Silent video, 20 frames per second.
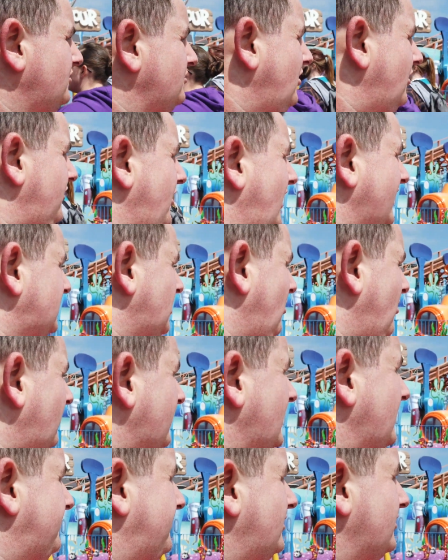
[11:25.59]
Not that I go
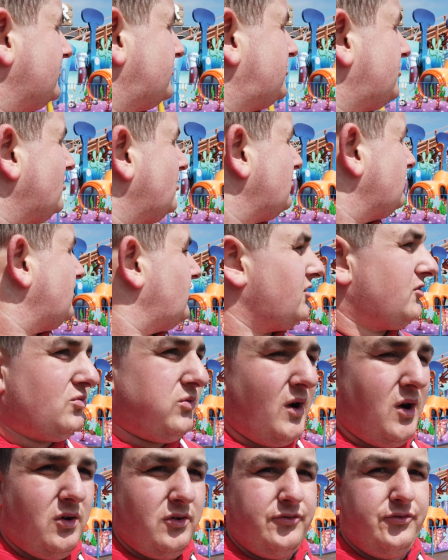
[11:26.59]
on it, but Dora's
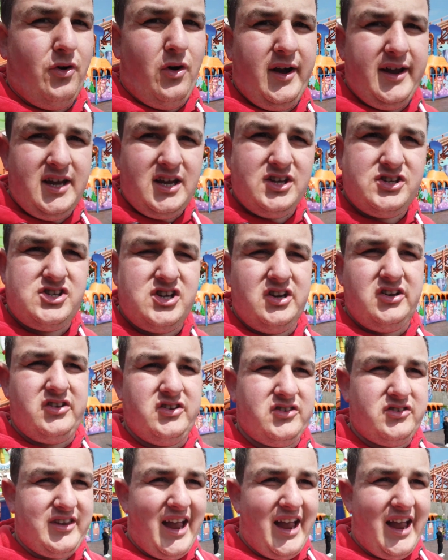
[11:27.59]
World Voyage is